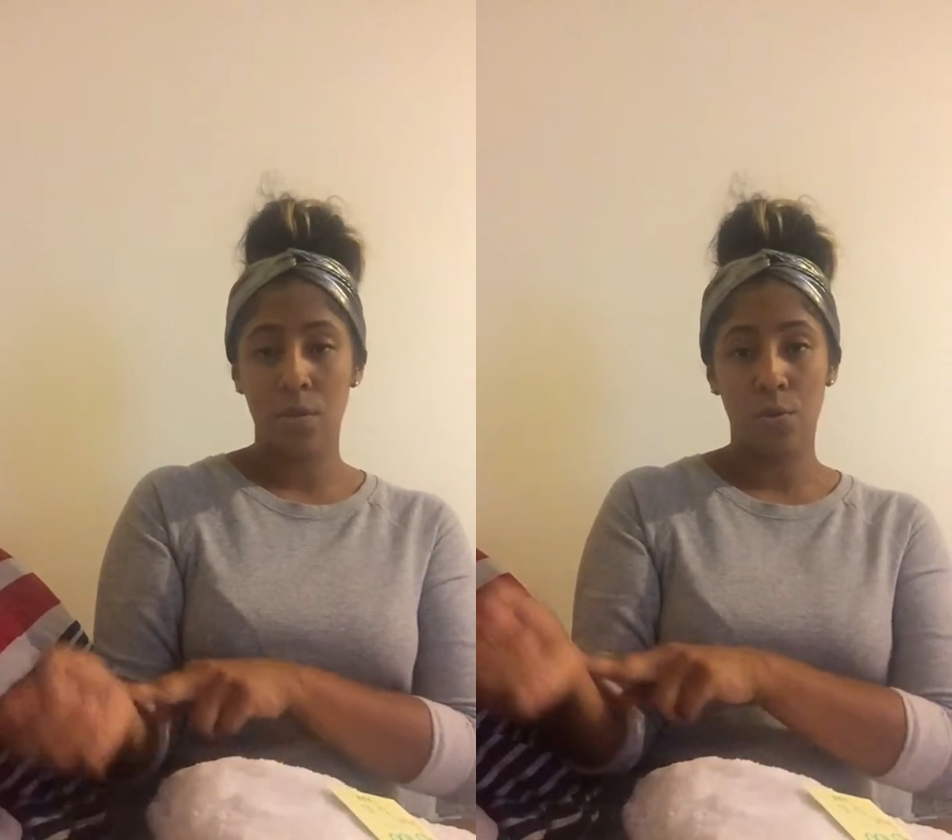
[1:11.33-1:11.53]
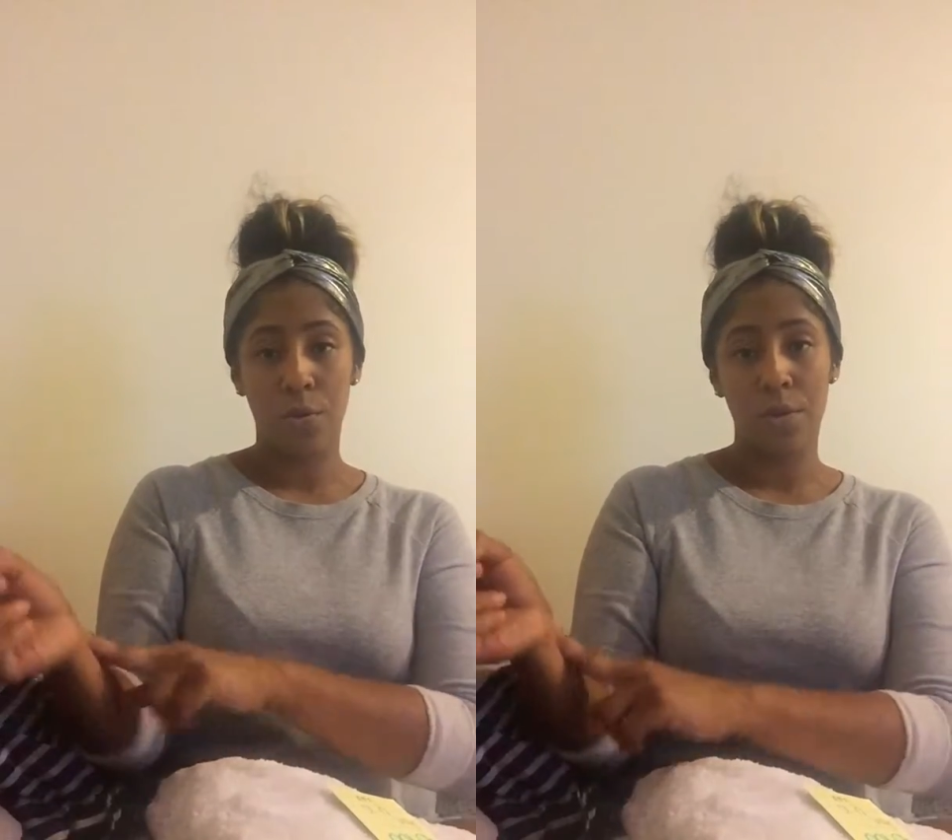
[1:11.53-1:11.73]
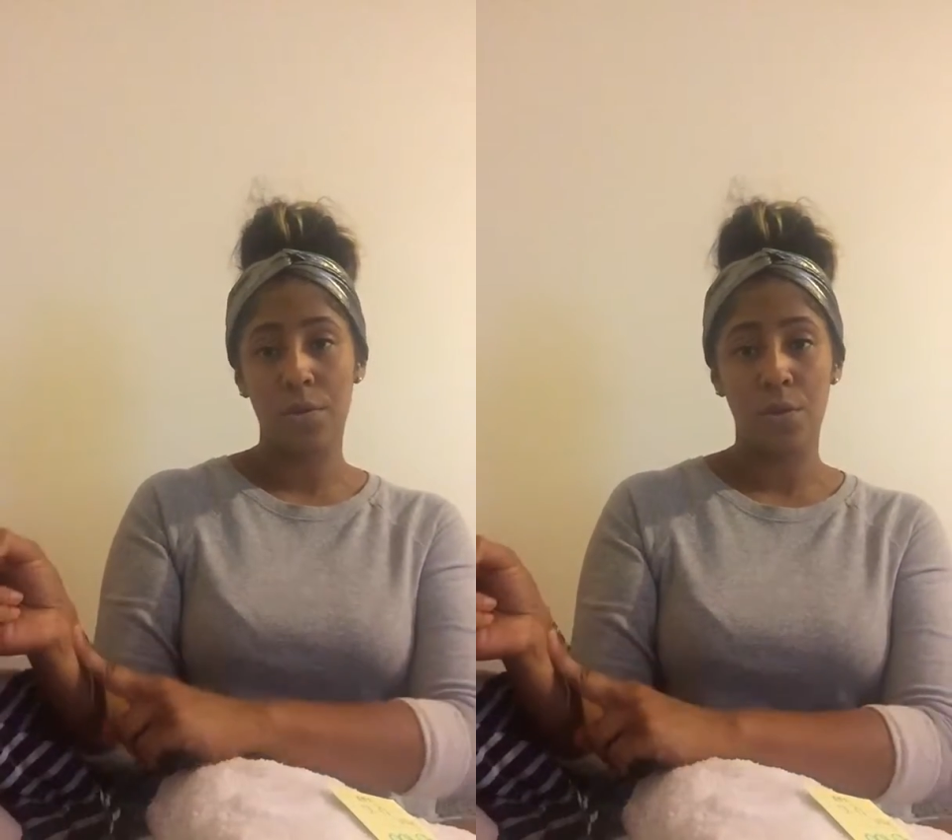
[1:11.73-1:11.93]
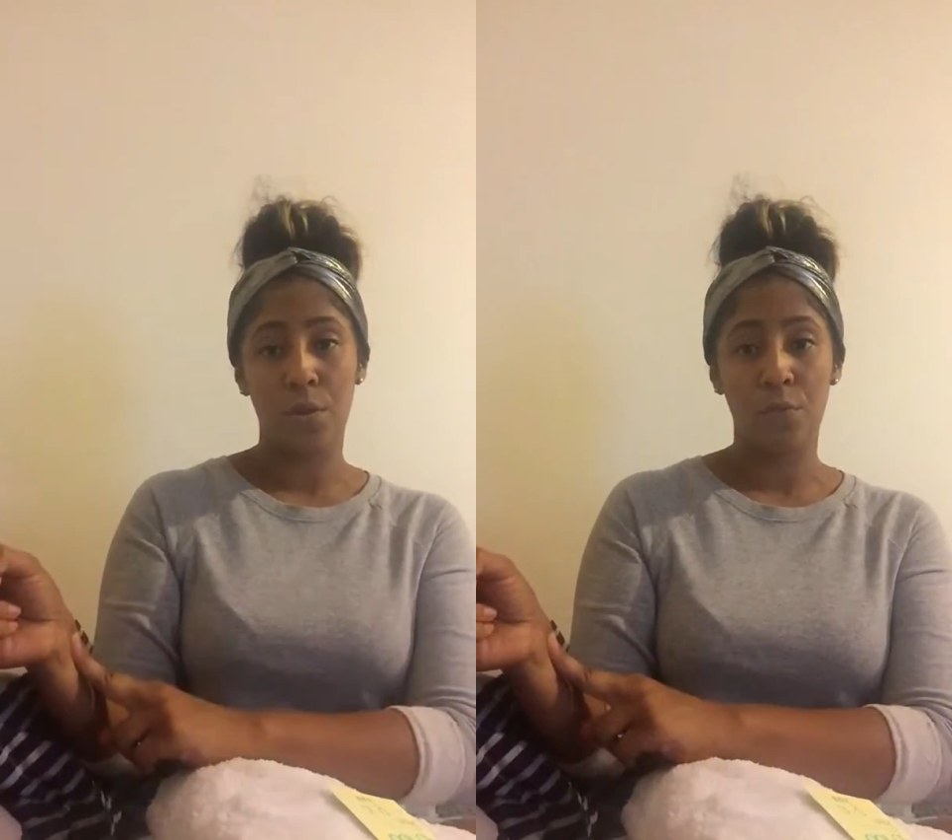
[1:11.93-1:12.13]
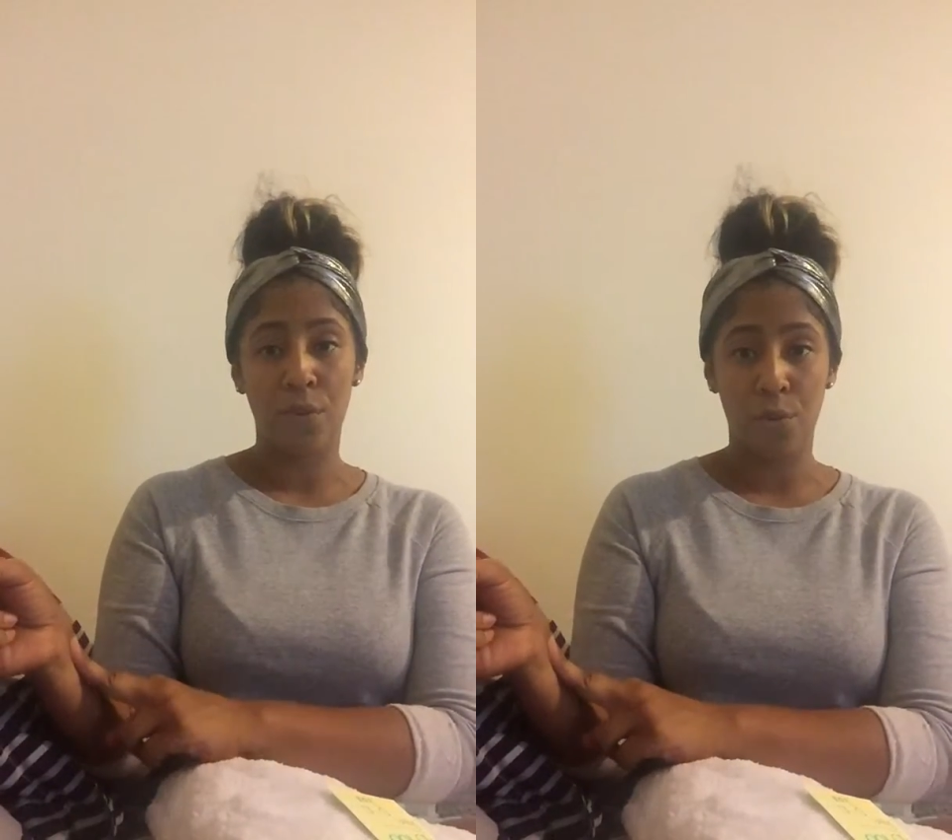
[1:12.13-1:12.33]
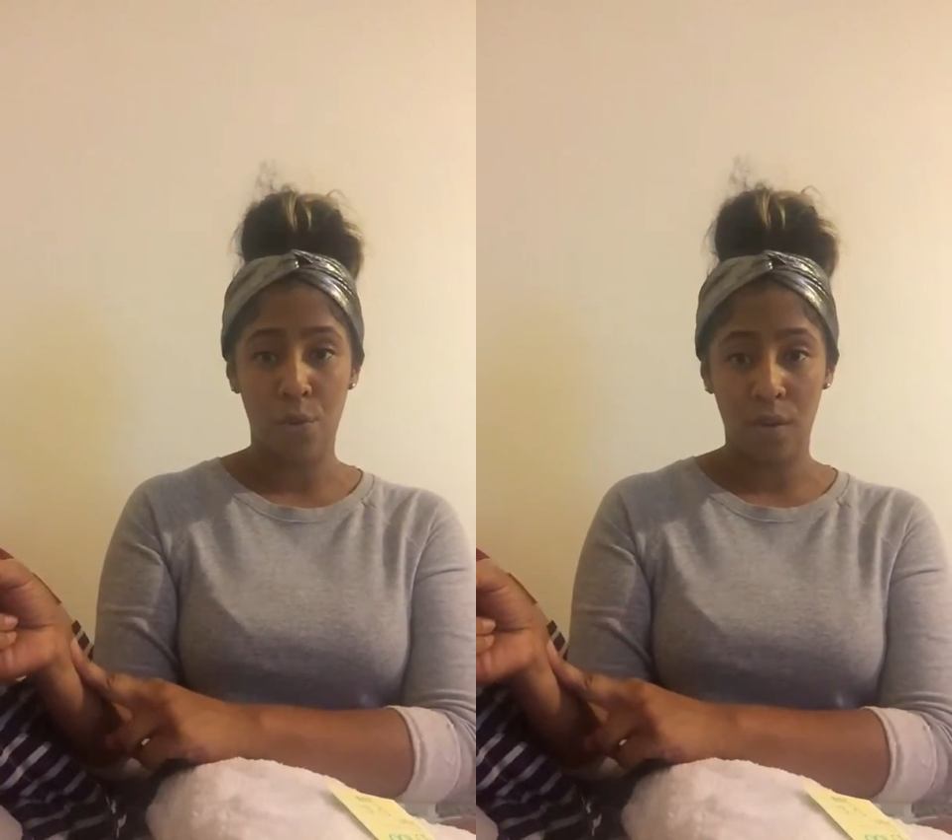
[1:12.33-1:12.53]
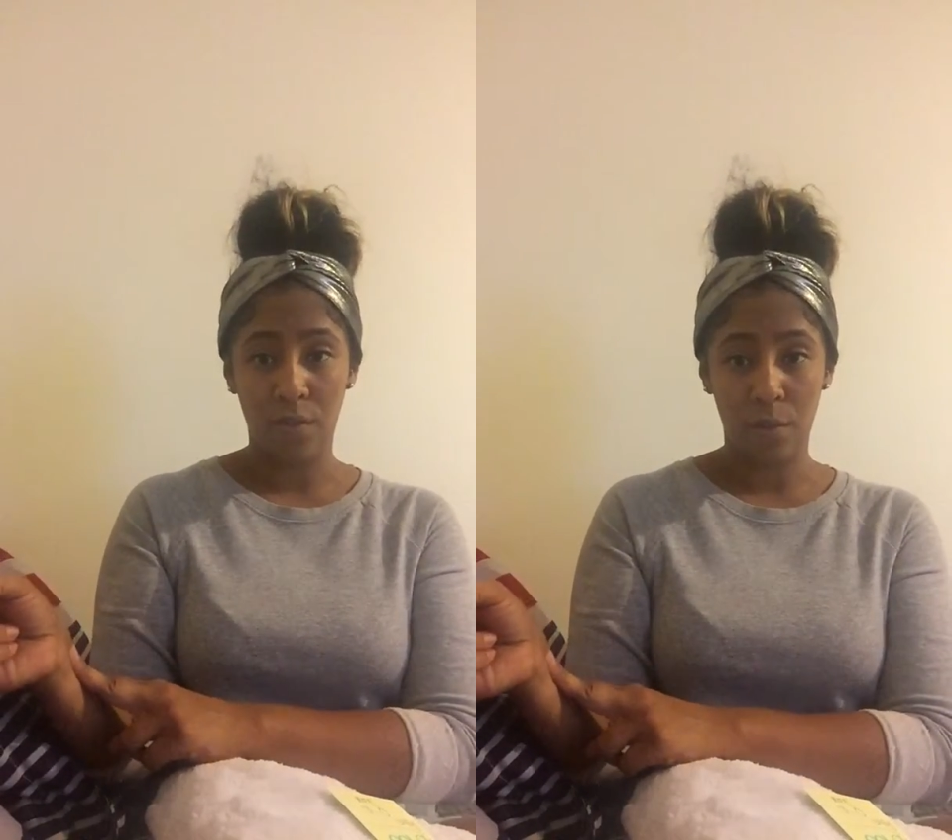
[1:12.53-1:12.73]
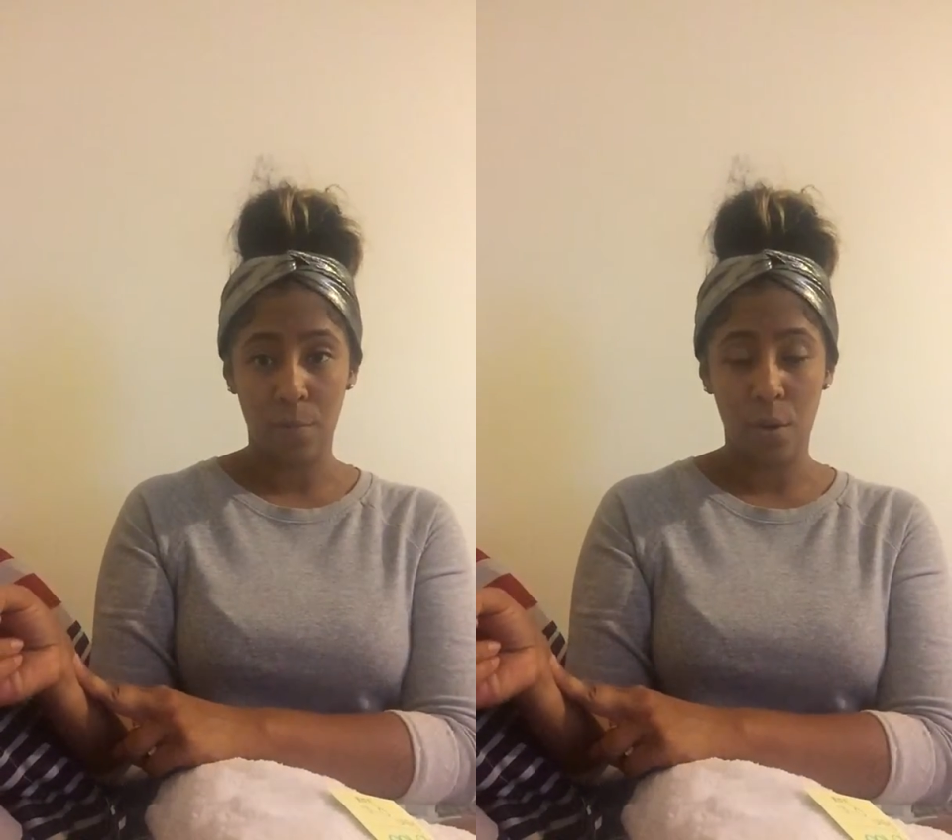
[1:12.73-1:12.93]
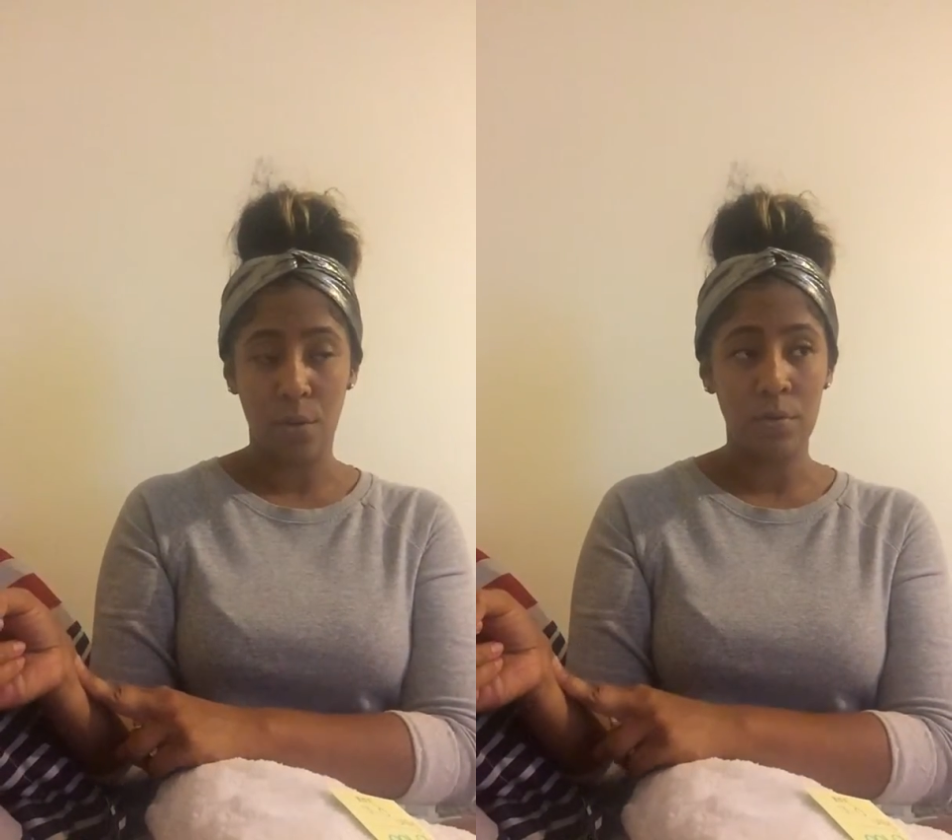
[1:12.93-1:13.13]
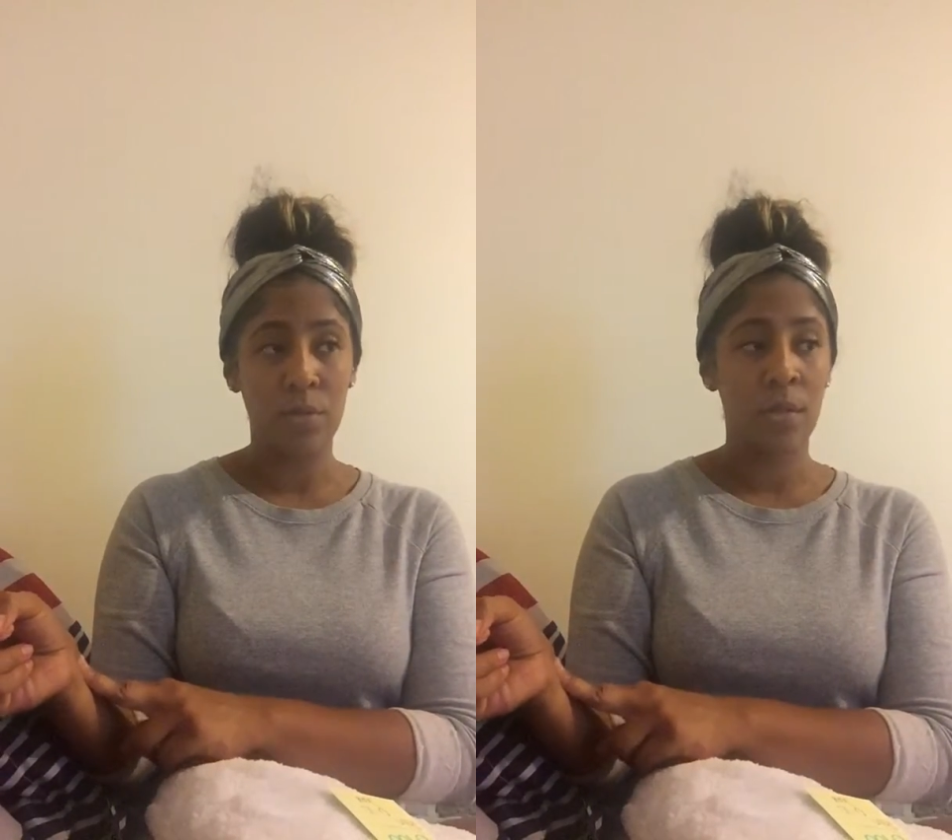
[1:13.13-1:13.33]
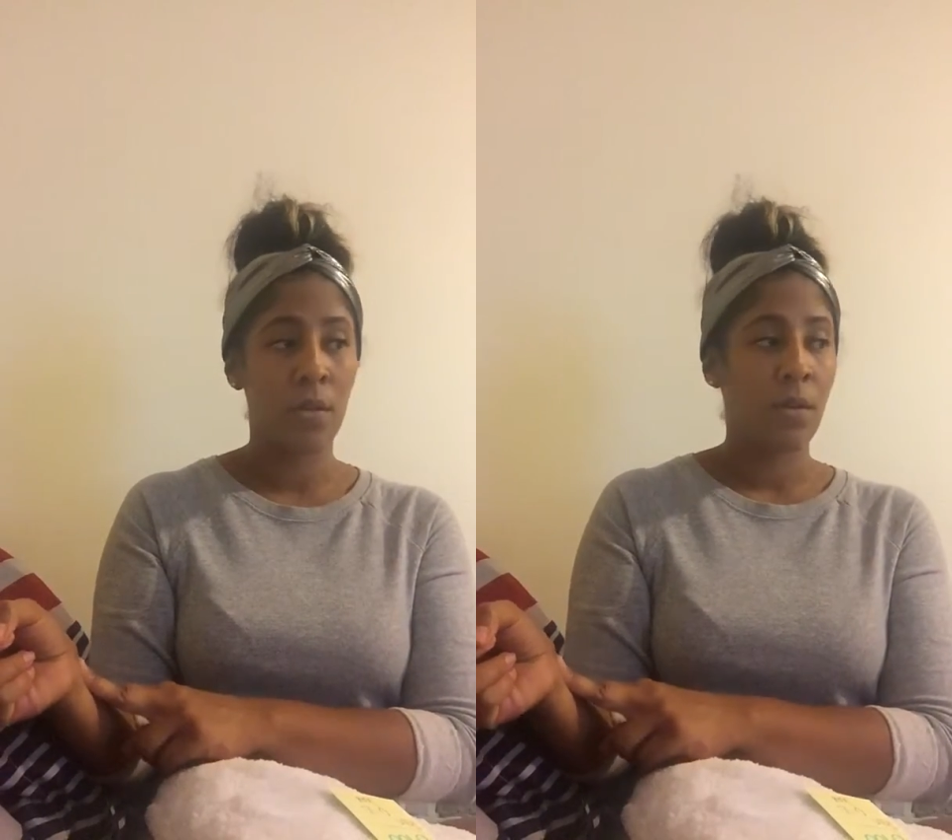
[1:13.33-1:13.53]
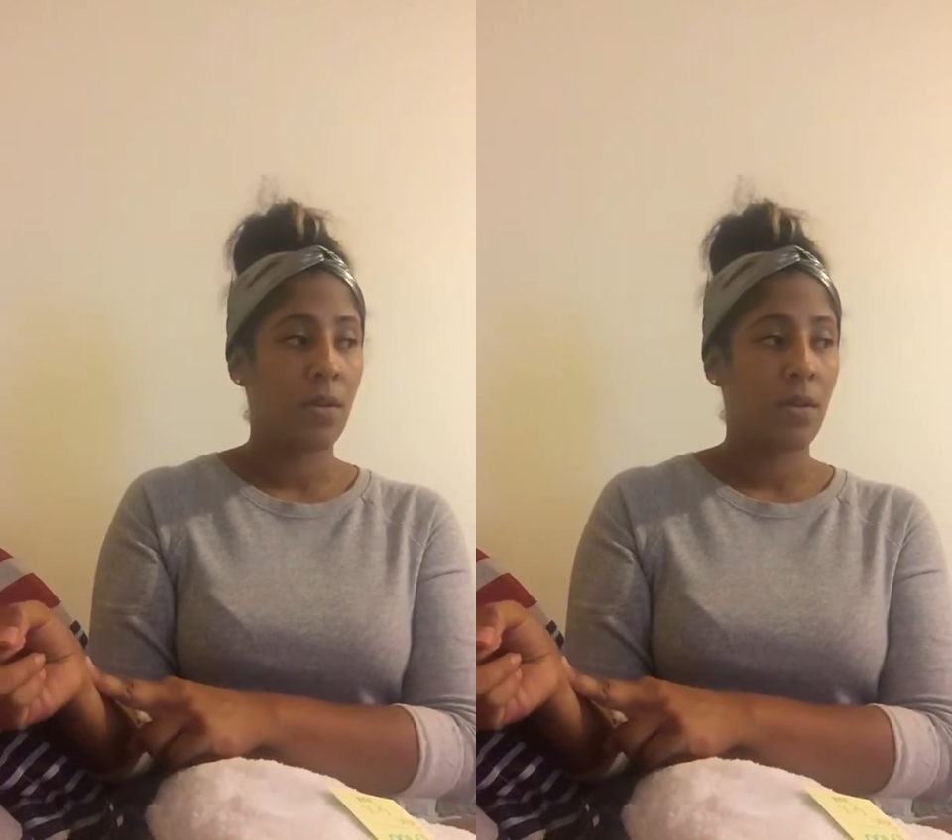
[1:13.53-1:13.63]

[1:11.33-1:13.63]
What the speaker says: or, you know, recording for pulse.